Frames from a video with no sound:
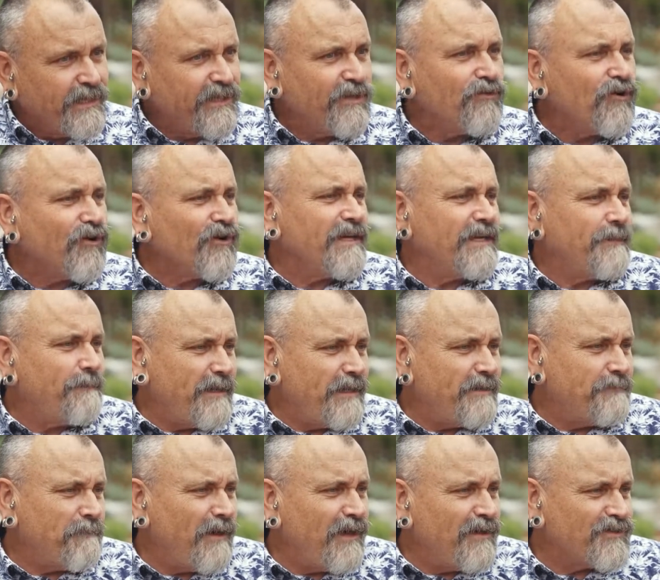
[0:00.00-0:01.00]
you're not going to be
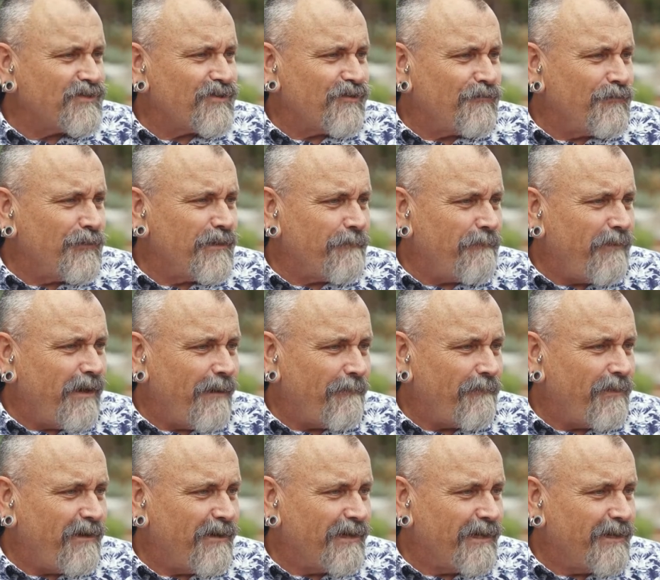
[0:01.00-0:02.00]
passed off with a pup,
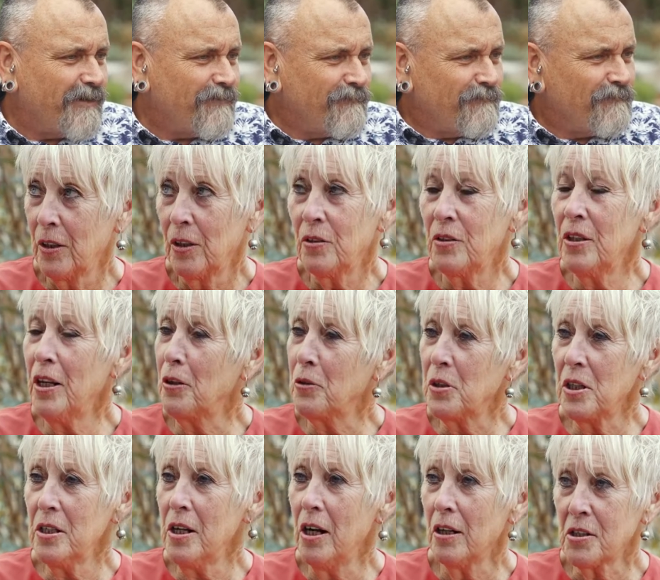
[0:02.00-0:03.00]
are you? No,
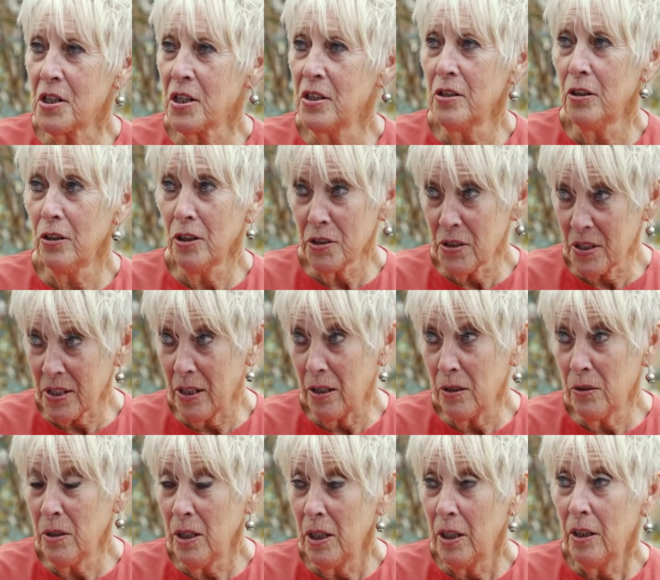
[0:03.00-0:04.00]
you're not. And
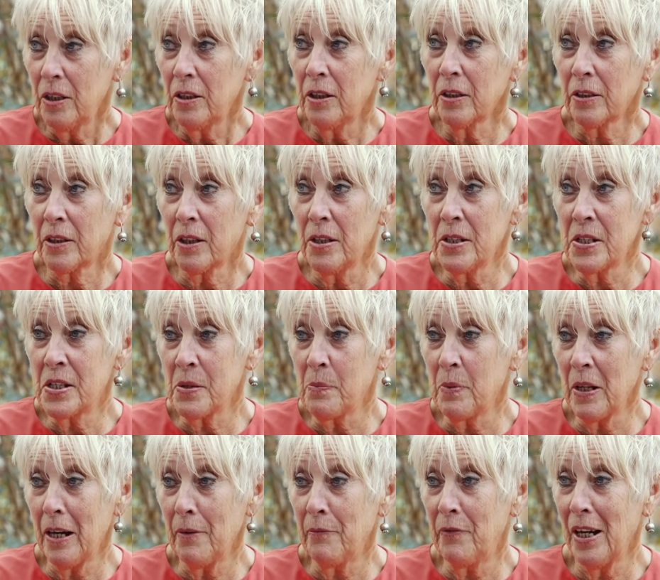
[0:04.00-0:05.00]
also, you're going to
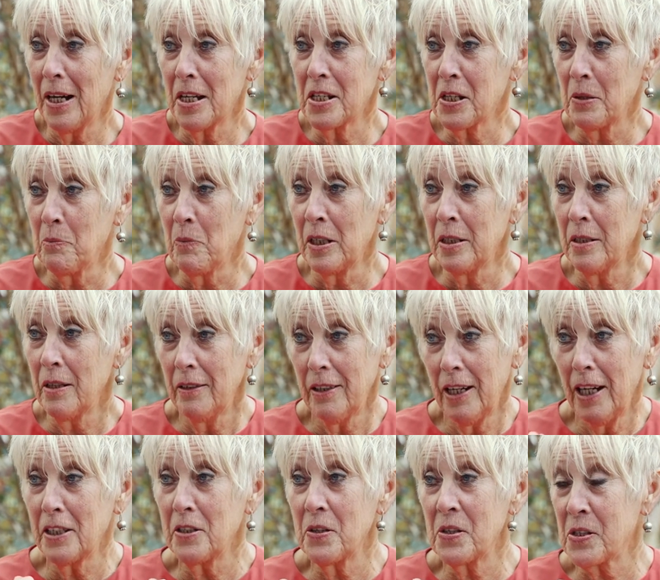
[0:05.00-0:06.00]
be advised. I mean,
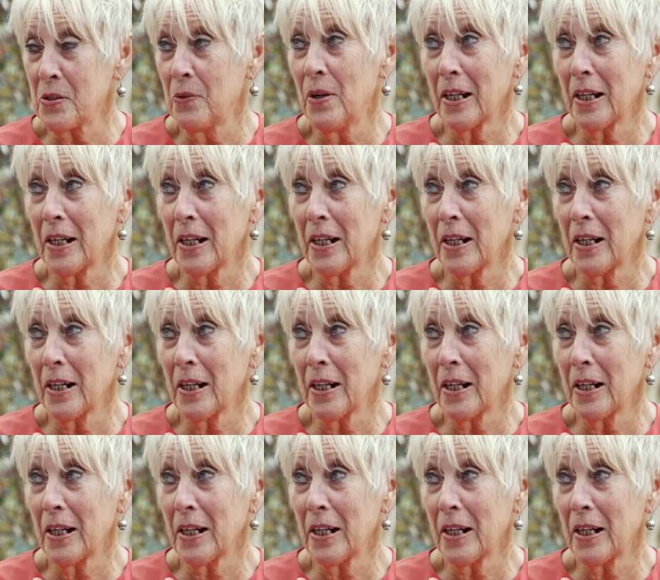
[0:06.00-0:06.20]
I used to